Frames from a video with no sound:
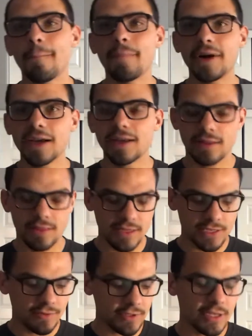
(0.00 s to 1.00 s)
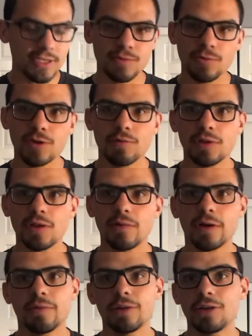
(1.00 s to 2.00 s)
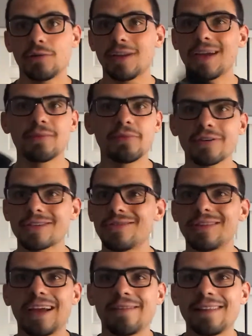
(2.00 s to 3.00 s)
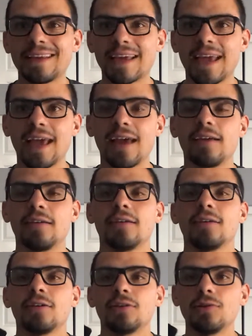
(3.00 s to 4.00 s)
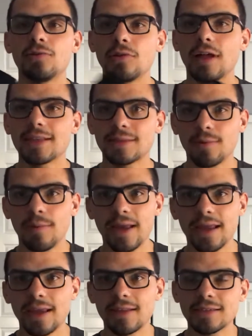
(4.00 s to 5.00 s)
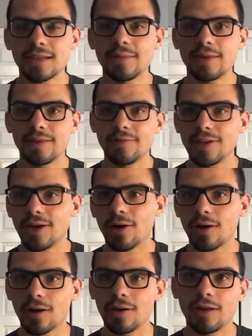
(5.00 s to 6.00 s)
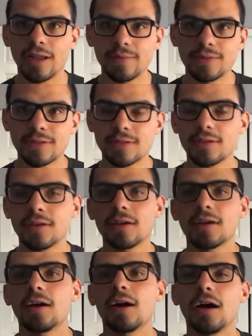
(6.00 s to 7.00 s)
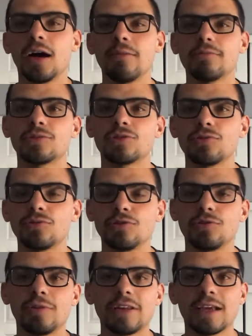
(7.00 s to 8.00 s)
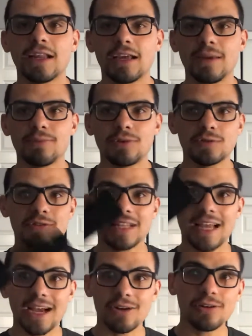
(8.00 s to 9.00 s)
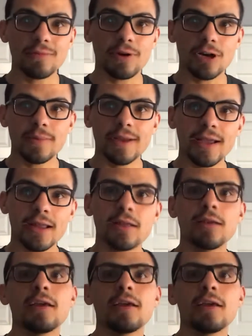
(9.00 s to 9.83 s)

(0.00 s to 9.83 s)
but this one does work really well. When you're doing hip thrust, you definitely can't do lots of weight, and it's gonna be really hard on your hips to do any kind of hip thrust without a bar pad.